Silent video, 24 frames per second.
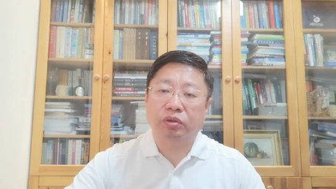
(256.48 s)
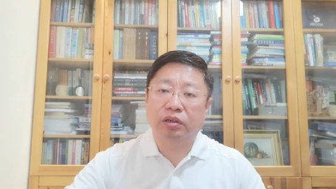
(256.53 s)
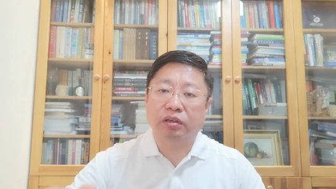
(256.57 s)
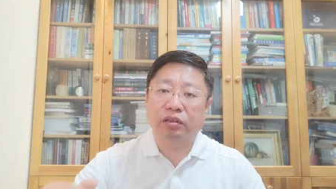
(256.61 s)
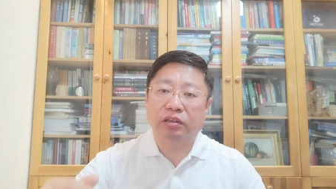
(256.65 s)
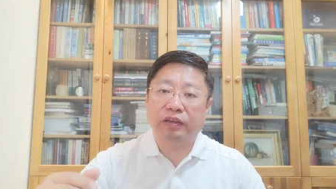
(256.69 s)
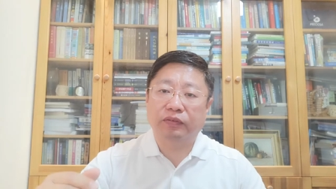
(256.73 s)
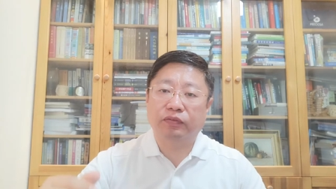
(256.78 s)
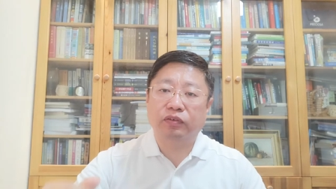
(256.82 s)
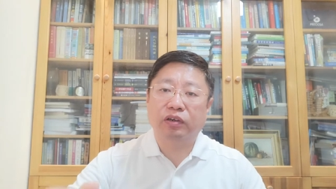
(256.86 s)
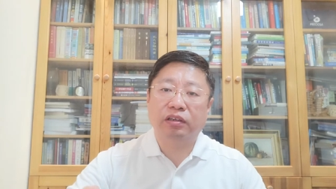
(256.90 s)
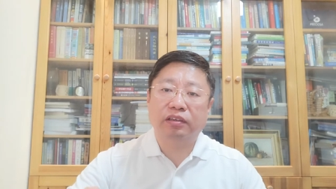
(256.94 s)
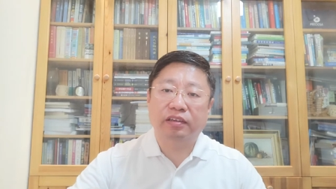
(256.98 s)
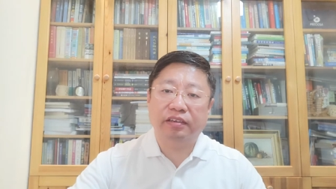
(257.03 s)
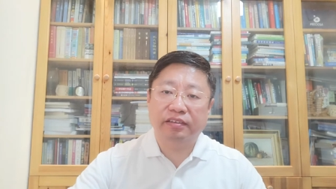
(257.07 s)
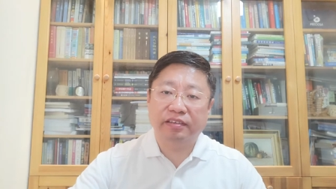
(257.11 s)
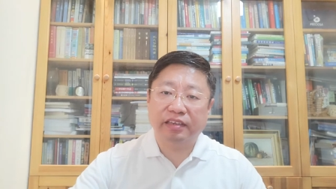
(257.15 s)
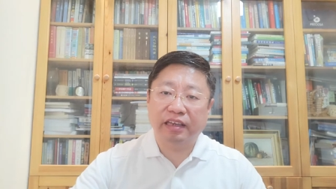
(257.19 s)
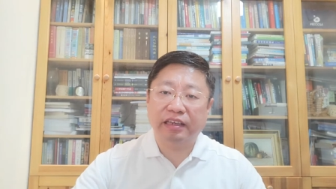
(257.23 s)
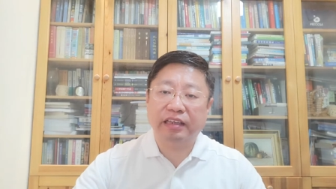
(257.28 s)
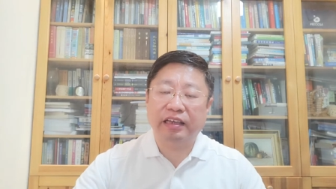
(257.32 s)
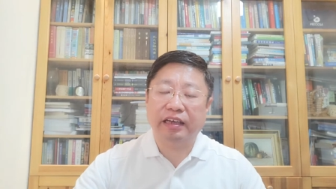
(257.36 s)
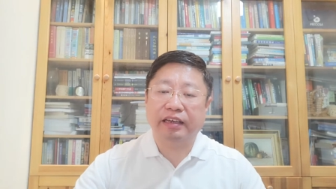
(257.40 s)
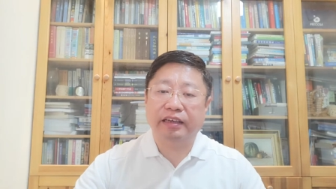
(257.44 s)
different
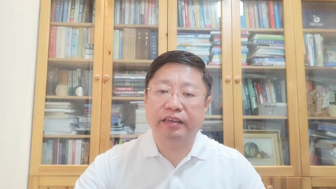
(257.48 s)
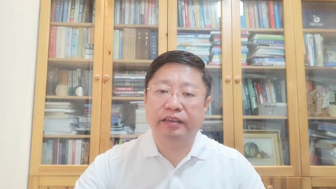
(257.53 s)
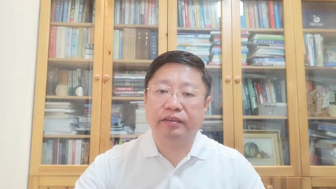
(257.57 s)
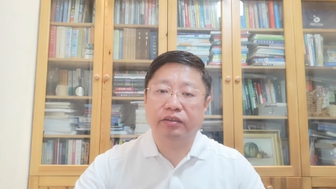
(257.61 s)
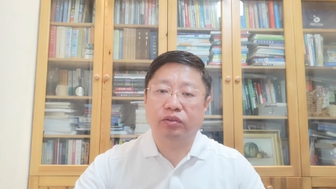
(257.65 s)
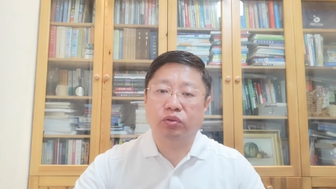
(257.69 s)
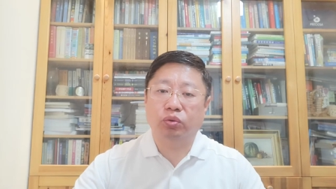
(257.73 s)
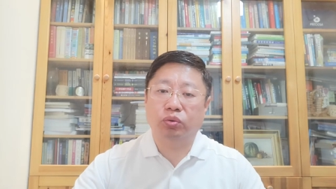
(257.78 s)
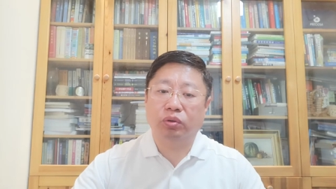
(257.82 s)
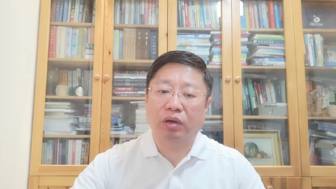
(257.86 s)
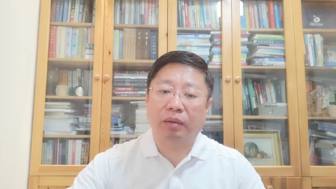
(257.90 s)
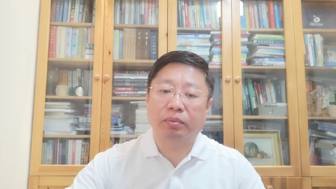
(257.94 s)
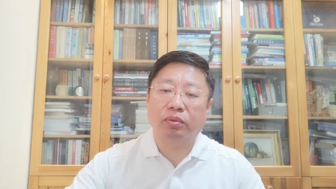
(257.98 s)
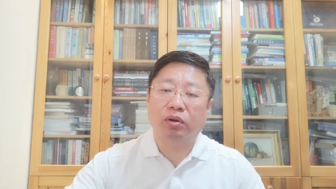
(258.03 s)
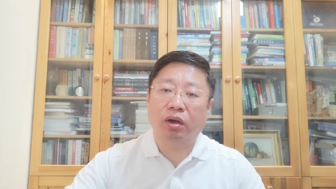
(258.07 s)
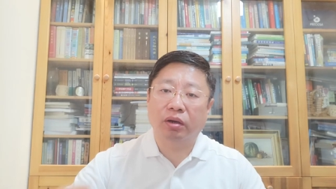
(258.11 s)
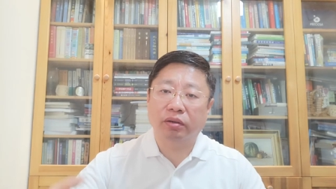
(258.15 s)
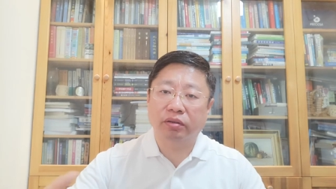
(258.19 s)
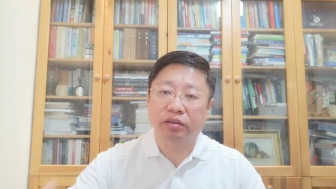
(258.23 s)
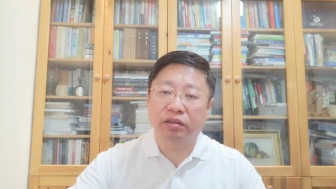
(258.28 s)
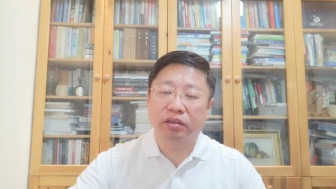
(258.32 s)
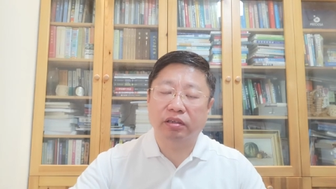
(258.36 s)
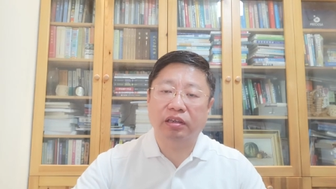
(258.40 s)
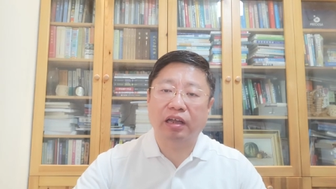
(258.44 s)
city to
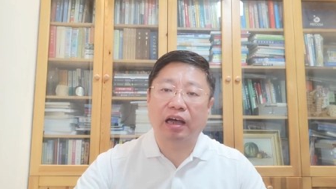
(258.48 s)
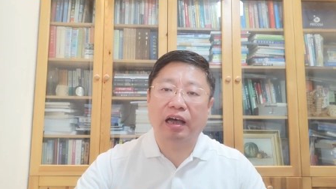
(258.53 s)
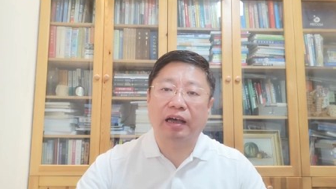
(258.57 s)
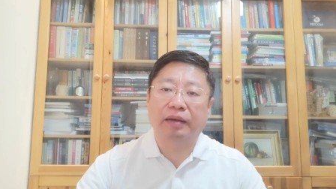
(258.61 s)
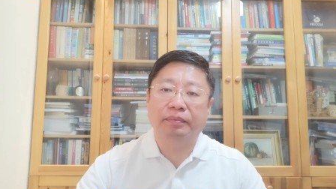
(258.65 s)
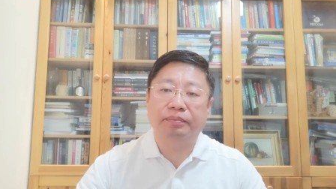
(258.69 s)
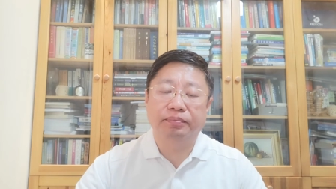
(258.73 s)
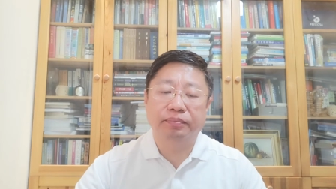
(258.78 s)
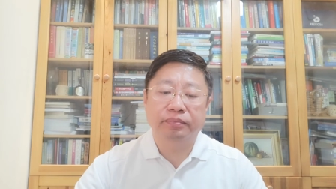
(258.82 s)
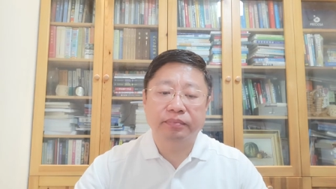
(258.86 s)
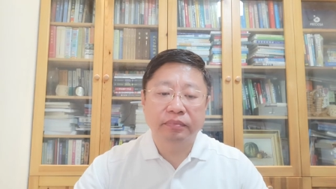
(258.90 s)
upload the time.